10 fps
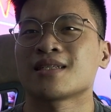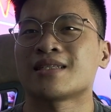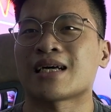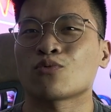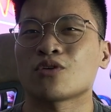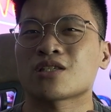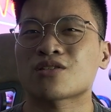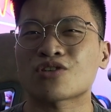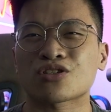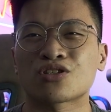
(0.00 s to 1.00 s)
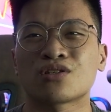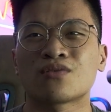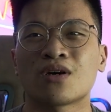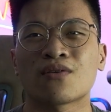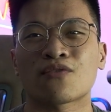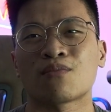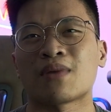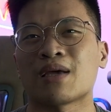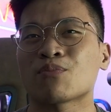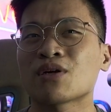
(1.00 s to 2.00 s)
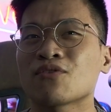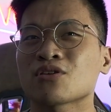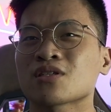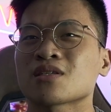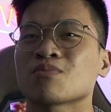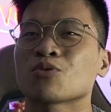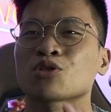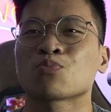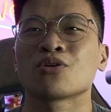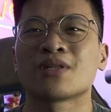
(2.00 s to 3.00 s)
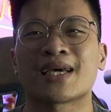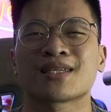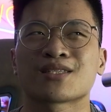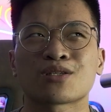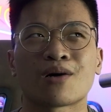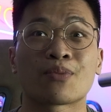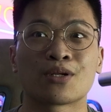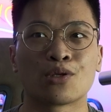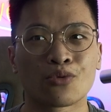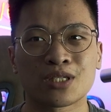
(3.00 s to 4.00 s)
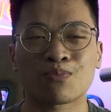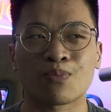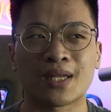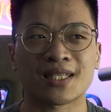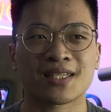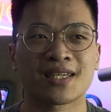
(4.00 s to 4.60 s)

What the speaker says: that was structured from my previous push-pull legs upper-lower split.